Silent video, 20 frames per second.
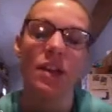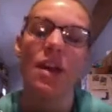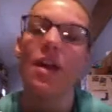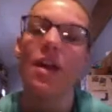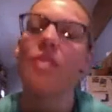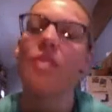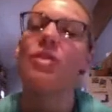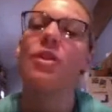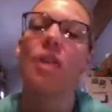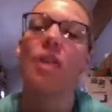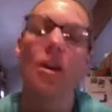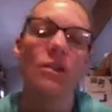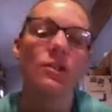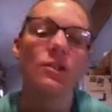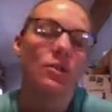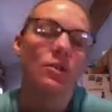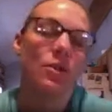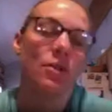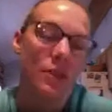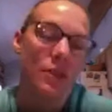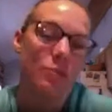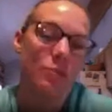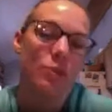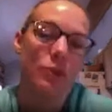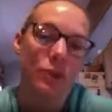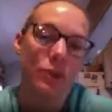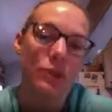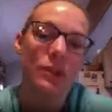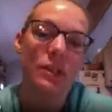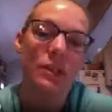They're also known as
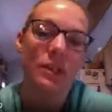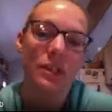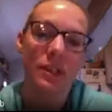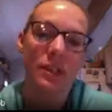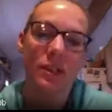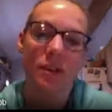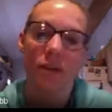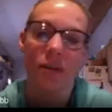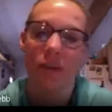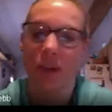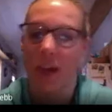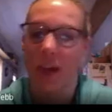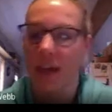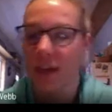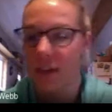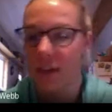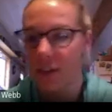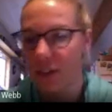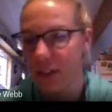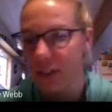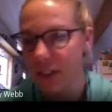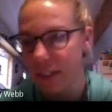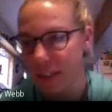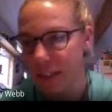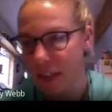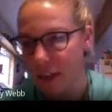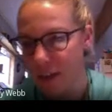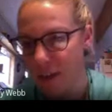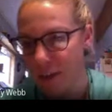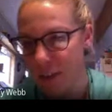bruises. Okay, you can see
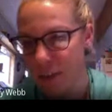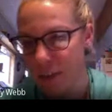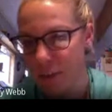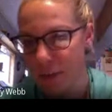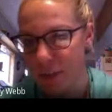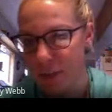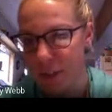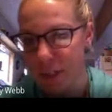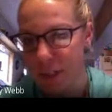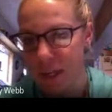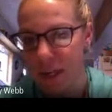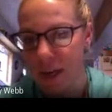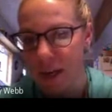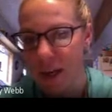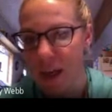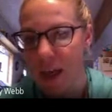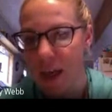on this person,